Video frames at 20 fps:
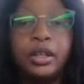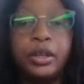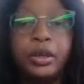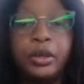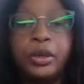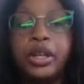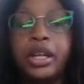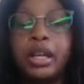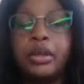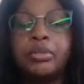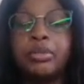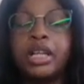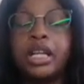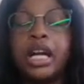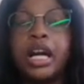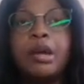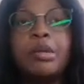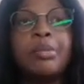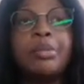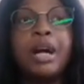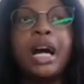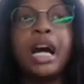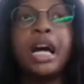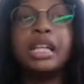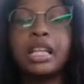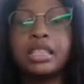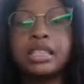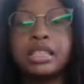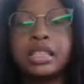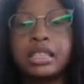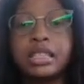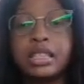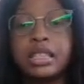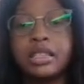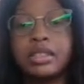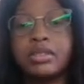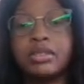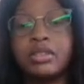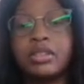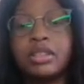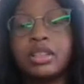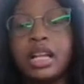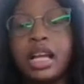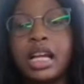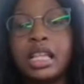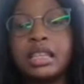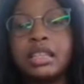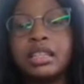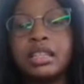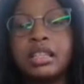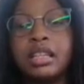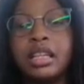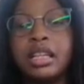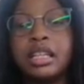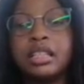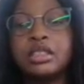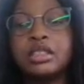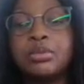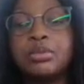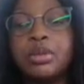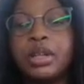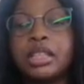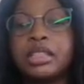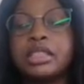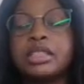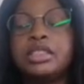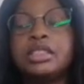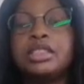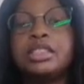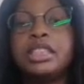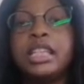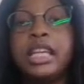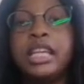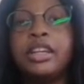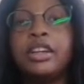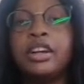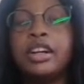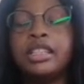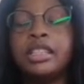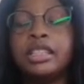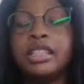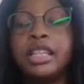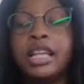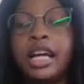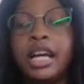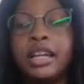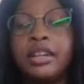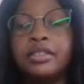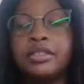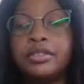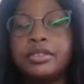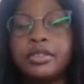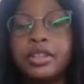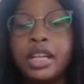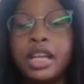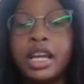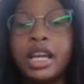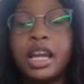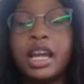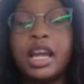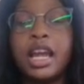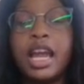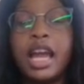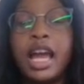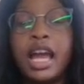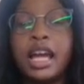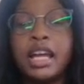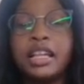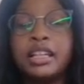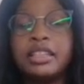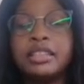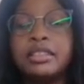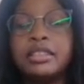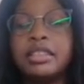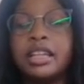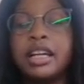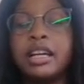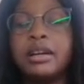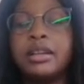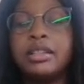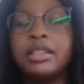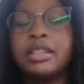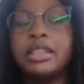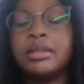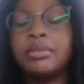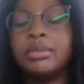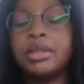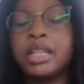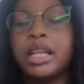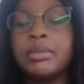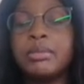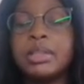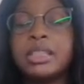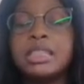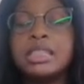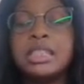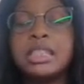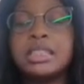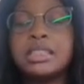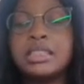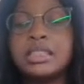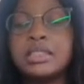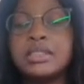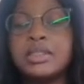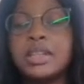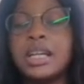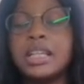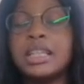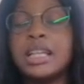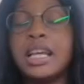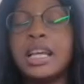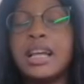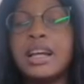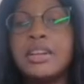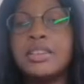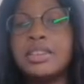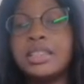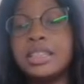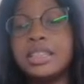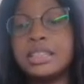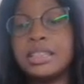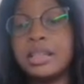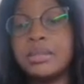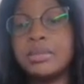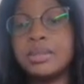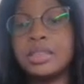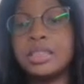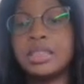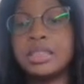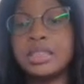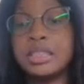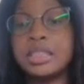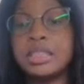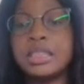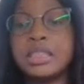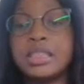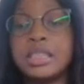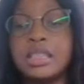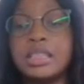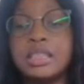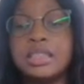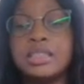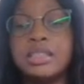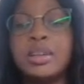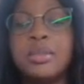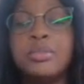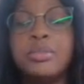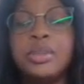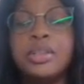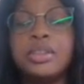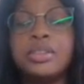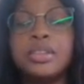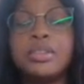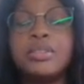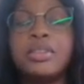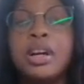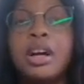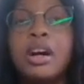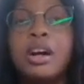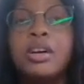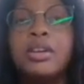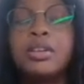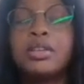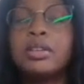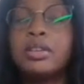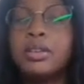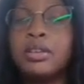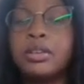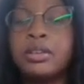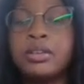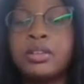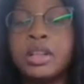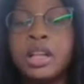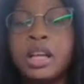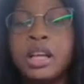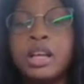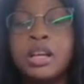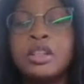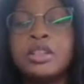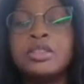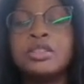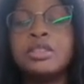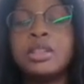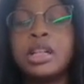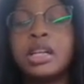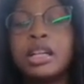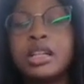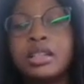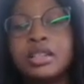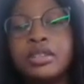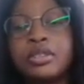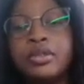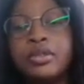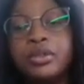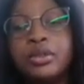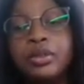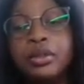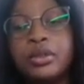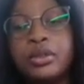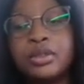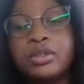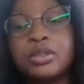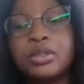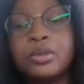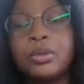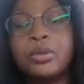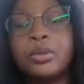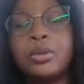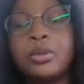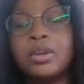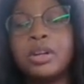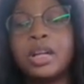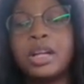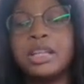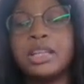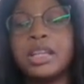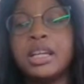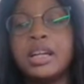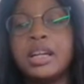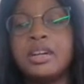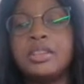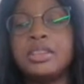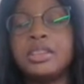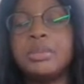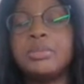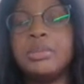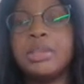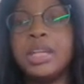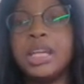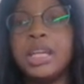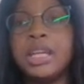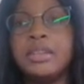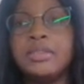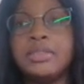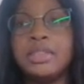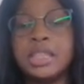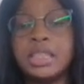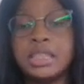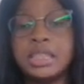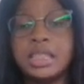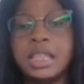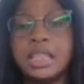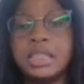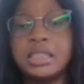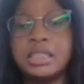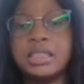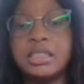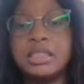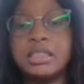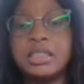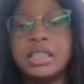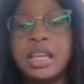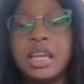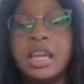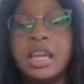You can become unsuccessful at the enterprises you take on in life, and you can become addicted to unhealthy substances such as the abuse of alcohol, drugs, food, or unhealthy behavior such as